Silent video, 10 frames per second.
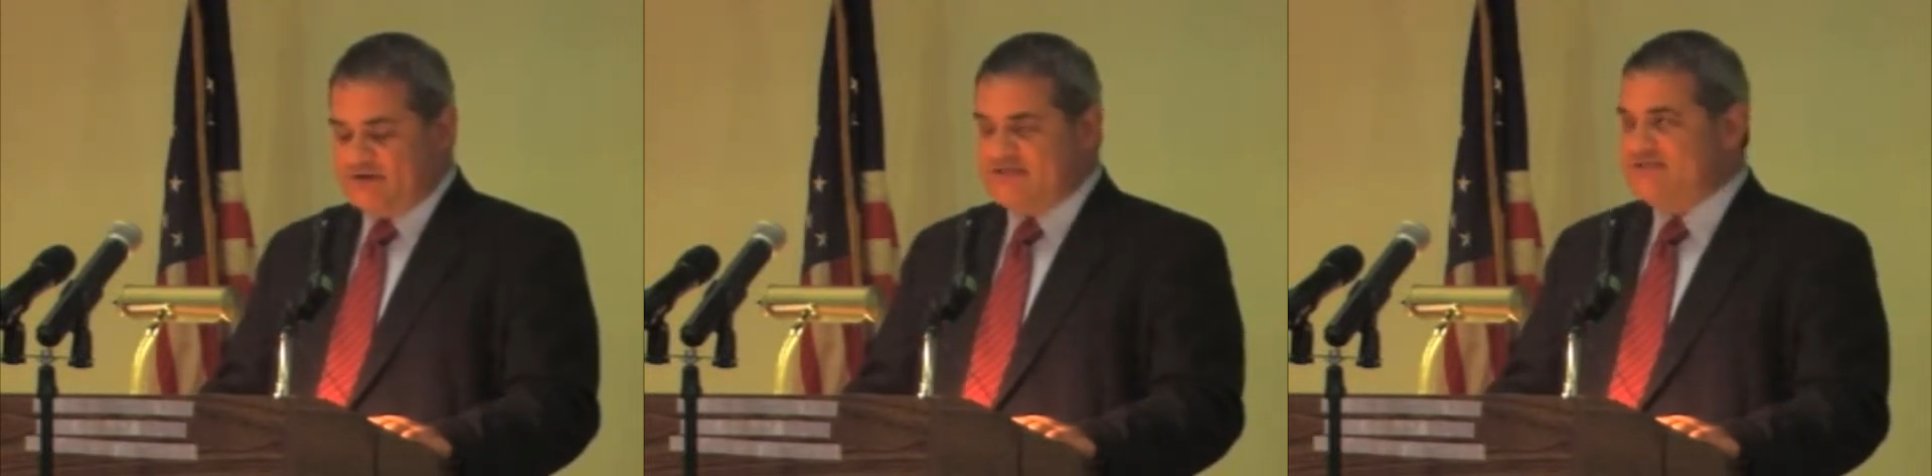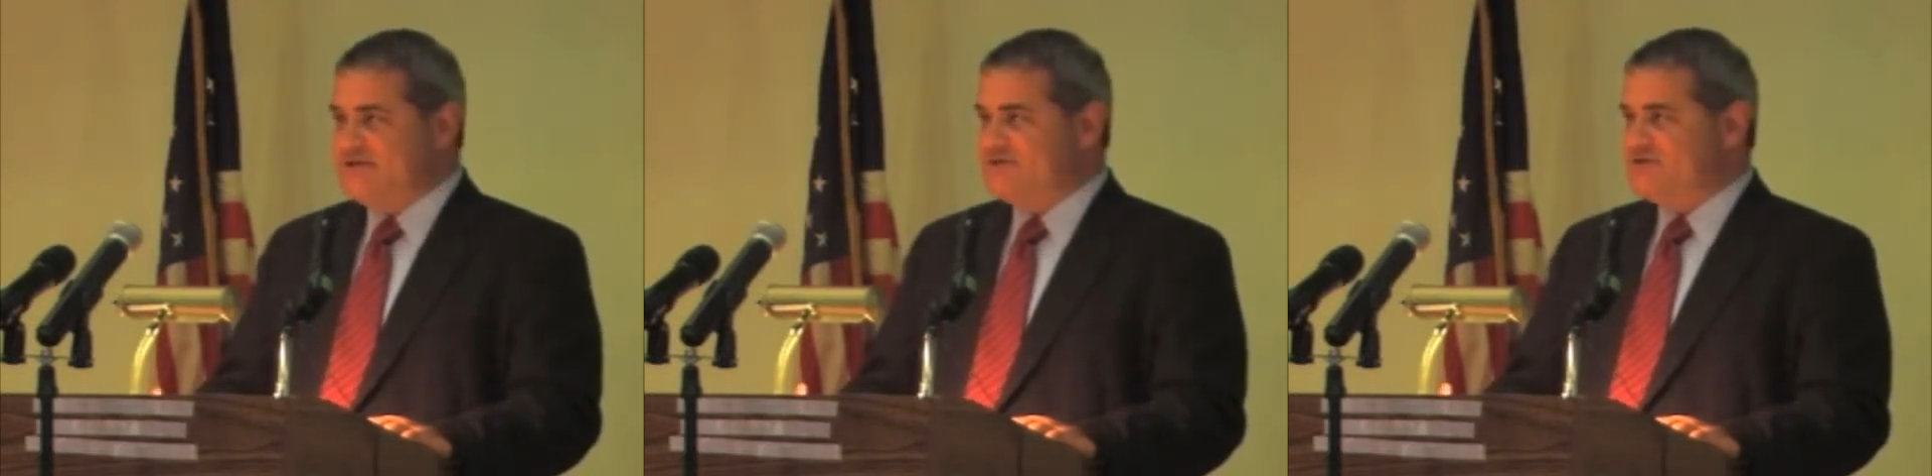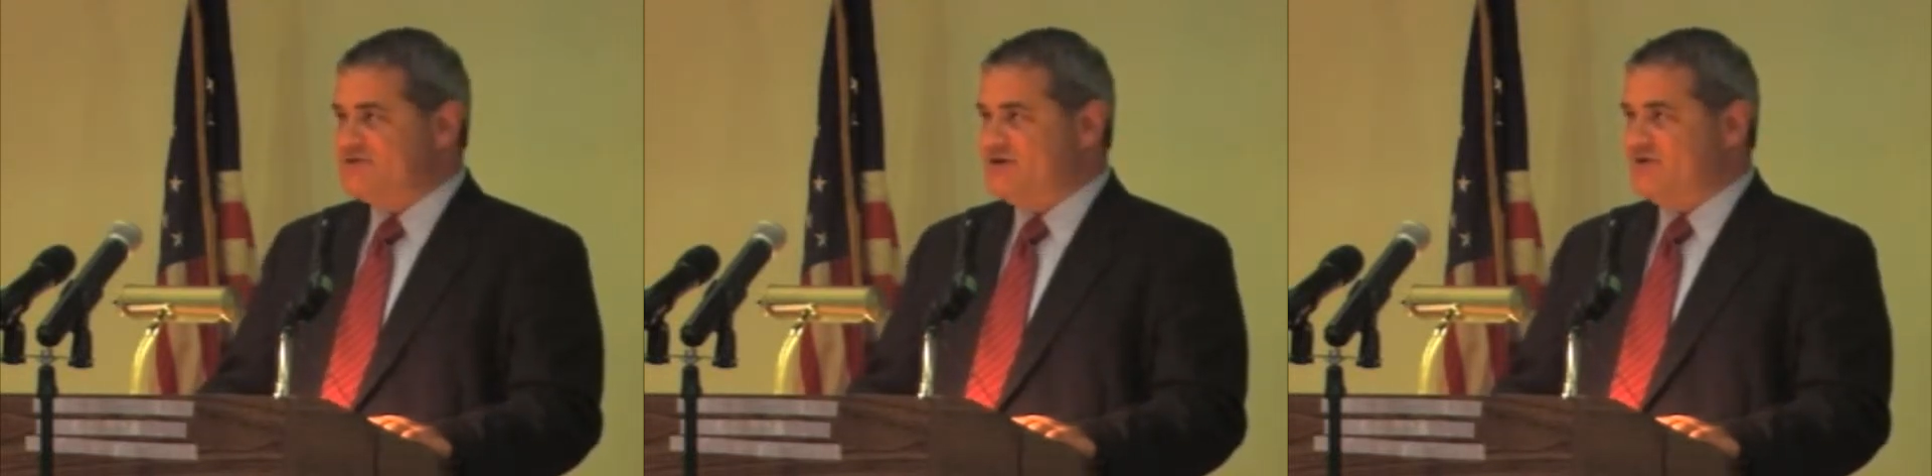
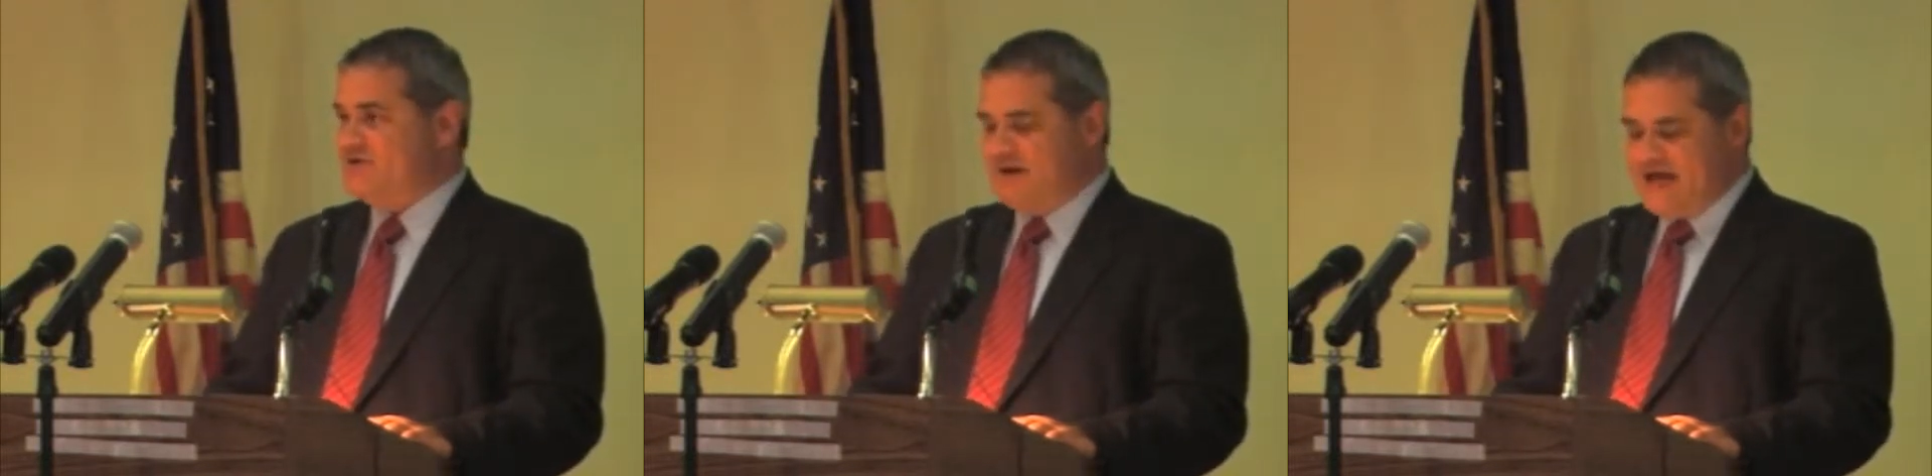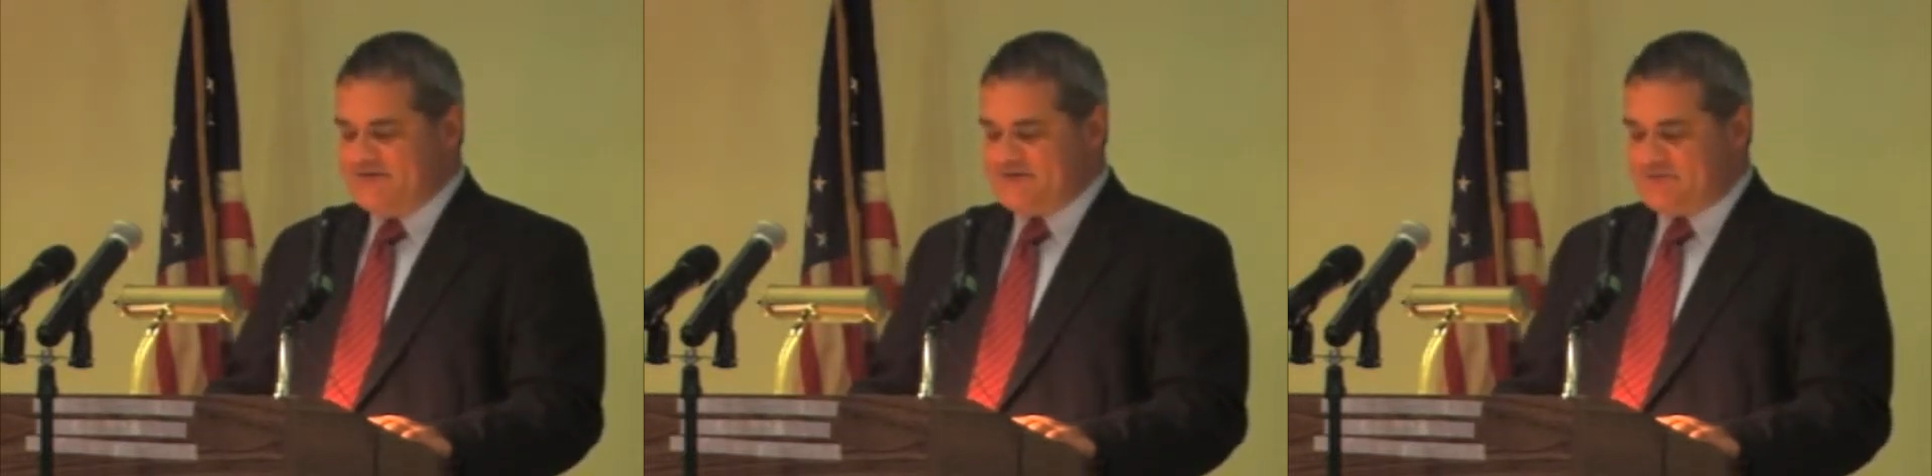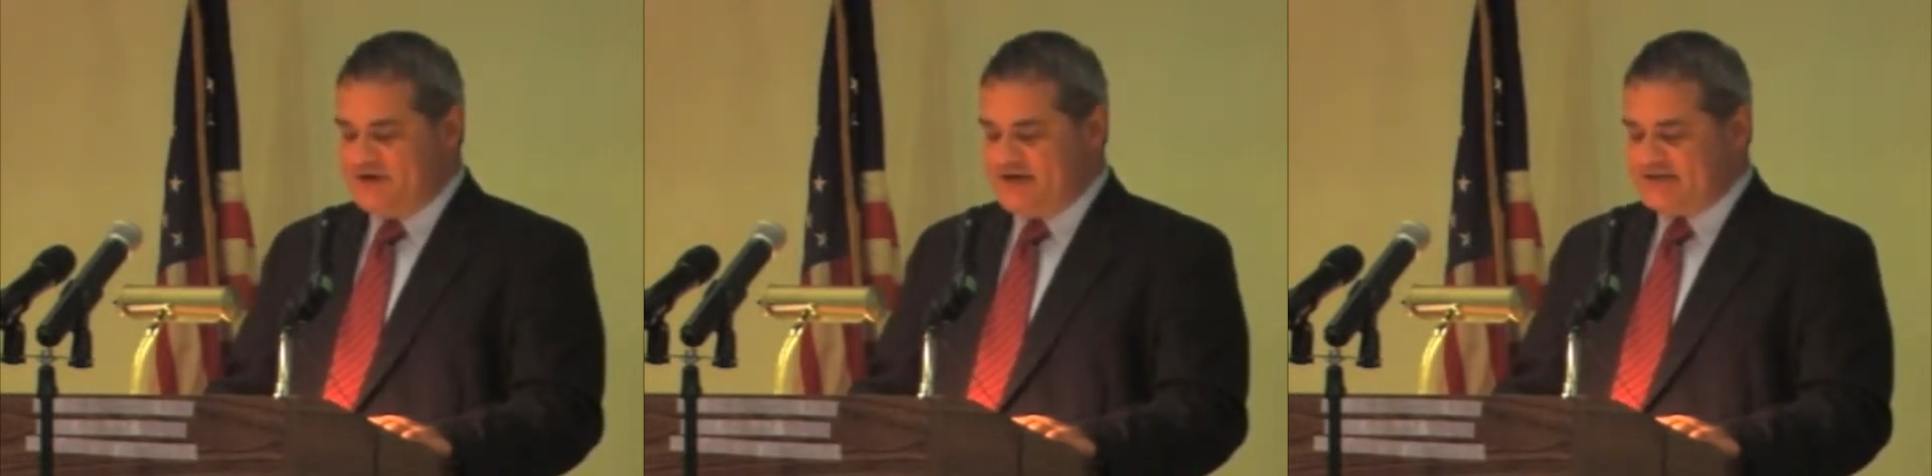Centerstone, Life
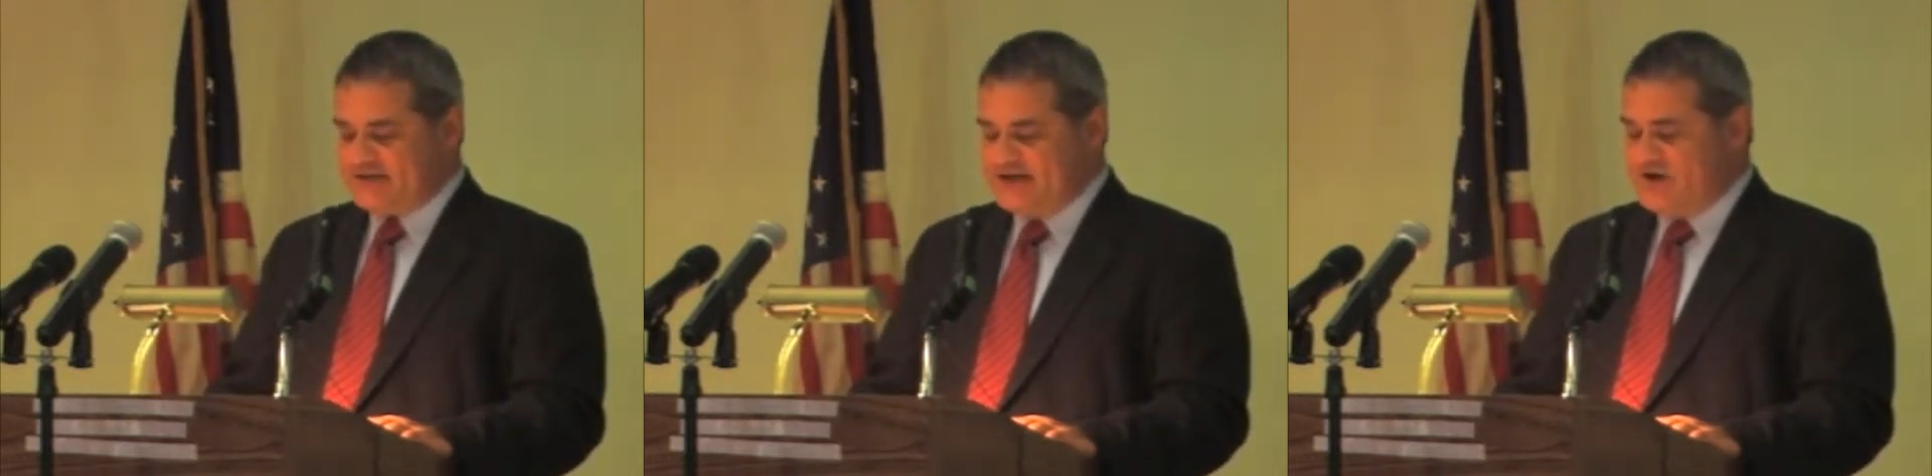Springs,